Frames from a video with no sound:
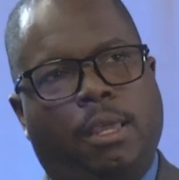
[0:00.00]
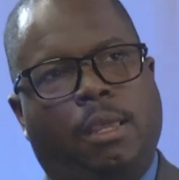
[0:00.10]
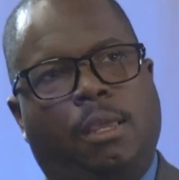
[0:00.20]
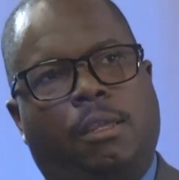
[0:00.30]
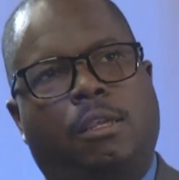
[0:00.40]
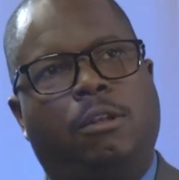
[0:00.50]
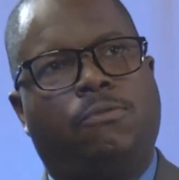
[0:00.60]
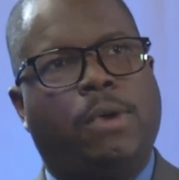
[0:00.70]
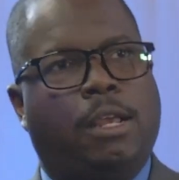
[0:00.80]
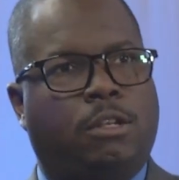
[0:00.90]
It can
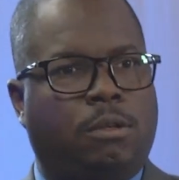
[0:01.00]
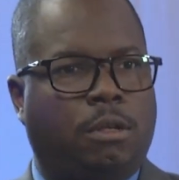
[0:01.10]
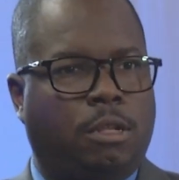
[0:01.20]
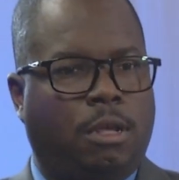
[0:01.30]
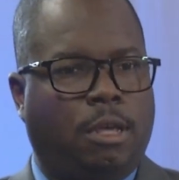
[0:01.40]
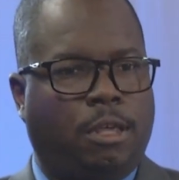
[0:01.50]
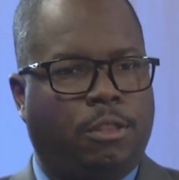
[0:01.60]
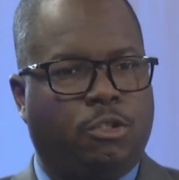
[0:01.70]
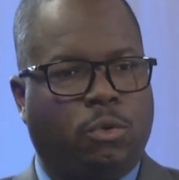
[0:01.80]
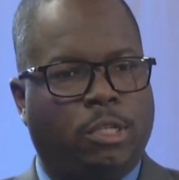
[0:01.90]
affect
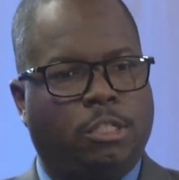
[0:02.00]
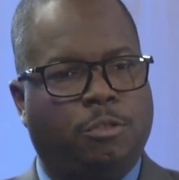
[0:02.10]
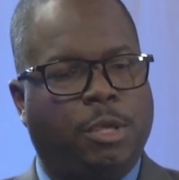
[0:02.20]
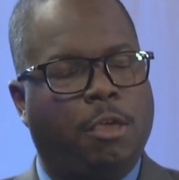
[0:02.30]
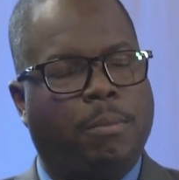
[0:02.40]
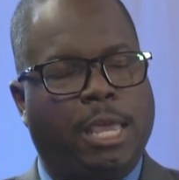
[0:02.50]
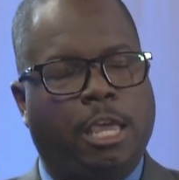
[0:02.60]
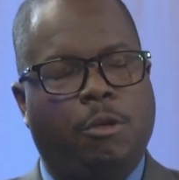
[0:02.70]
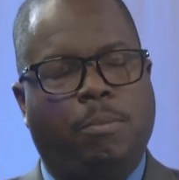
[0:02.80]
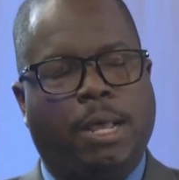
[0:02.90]
the choices being
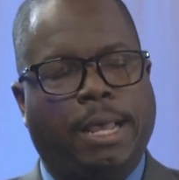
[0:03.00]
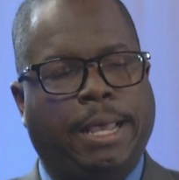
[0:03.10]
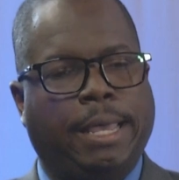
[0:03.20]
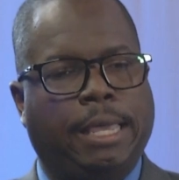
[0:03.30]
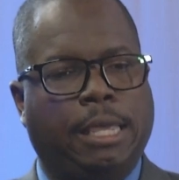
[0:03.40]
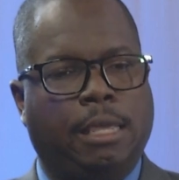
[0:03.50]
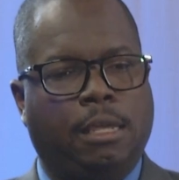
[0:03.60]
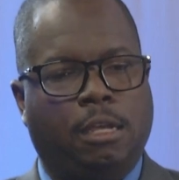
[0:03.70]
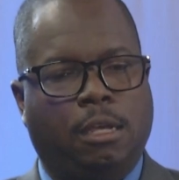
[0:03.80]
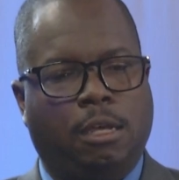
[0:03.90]
made by
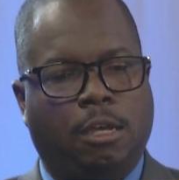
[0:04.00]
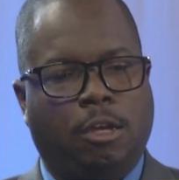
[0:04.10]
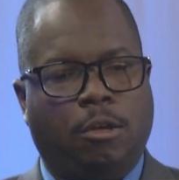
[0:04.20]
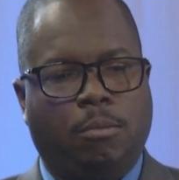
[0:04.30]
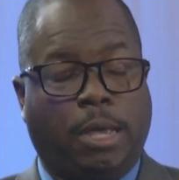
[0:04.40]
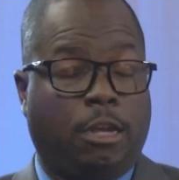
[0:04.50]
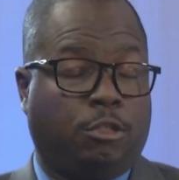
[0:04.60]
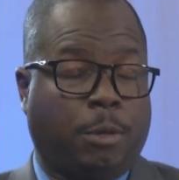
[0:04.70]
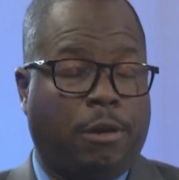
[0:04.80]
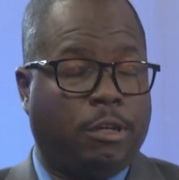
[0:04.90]

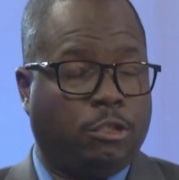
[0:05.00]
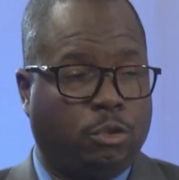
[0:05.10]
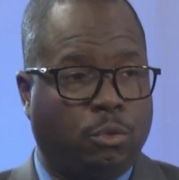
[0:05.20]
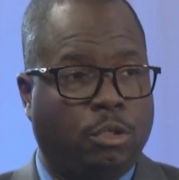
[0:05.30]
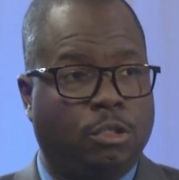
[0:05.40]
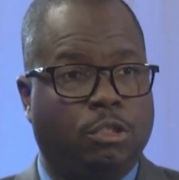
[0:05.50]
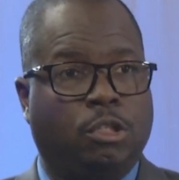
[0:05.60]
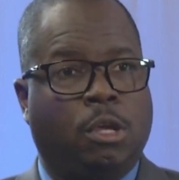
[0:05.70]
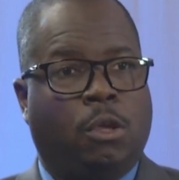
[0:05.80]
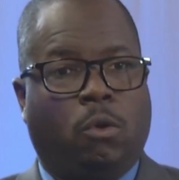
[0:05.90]
aspiring students
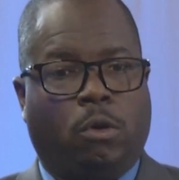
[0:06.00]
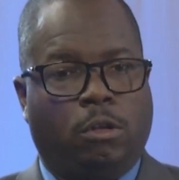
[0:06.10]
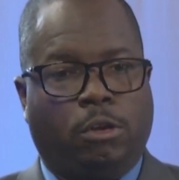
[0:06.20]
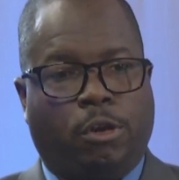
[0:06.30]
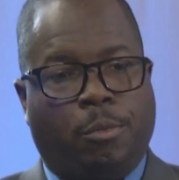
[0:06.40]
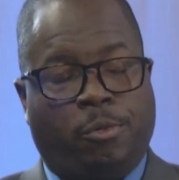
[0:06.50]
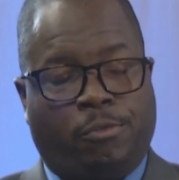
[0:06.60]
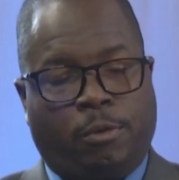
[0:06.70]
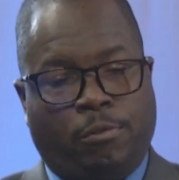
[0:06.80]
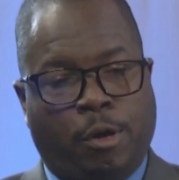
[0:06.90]
or earlier
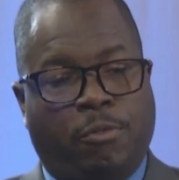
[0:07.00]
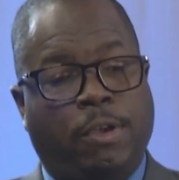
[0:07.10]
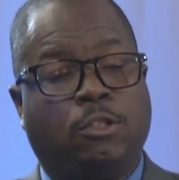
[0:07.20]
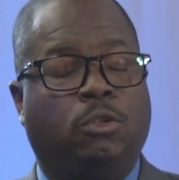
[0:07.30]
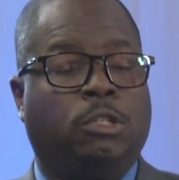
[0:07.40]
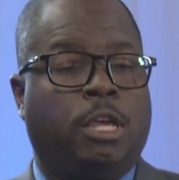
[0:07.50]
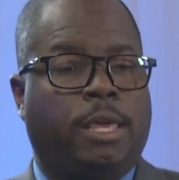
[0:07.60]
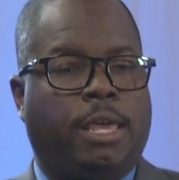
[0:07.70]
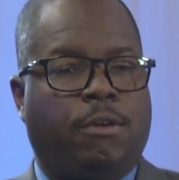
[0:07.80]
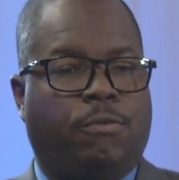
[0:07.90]
career professionals
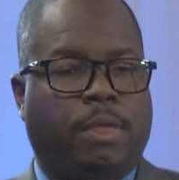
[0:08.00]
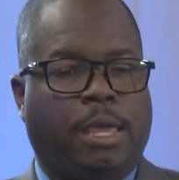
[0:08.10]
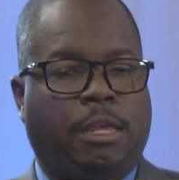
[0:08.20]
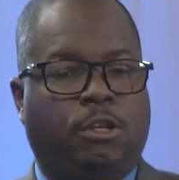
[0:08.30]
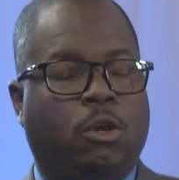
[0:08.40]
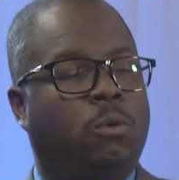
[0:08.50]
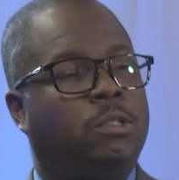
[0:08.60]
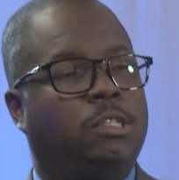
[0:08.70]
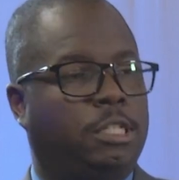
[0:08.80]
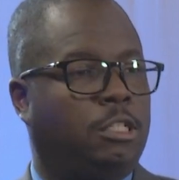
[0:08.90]
if they
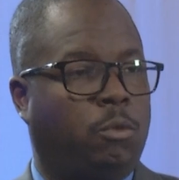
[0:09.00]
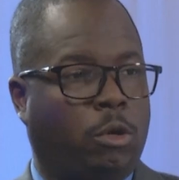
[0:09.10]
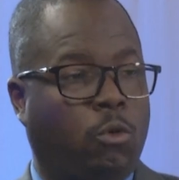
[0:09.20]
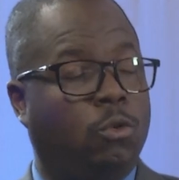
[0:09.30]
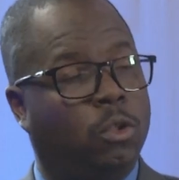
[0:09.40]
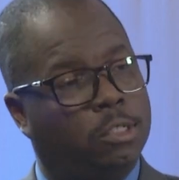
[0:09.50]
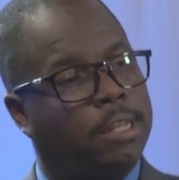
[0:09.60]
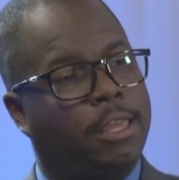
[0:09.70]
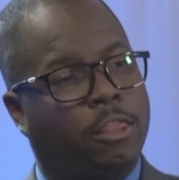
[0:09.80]
don't see someone who looks like